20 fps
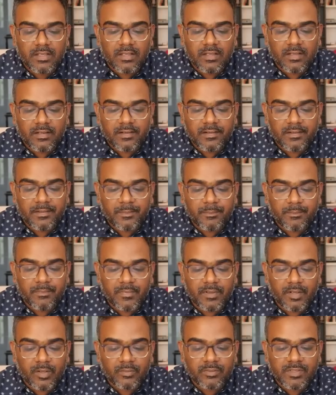
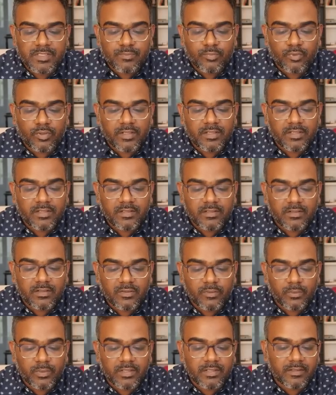around this point
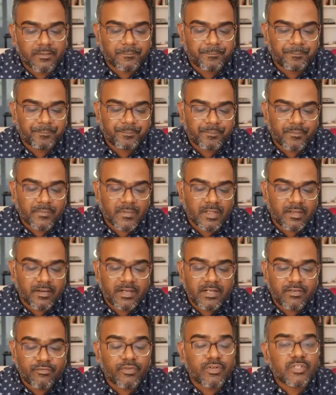over here,
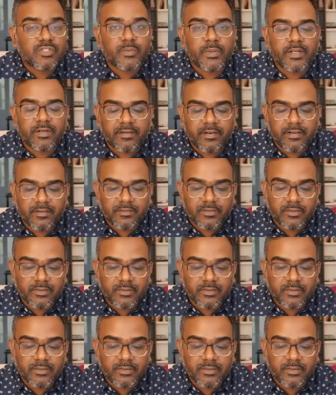right? If you're a swing trader.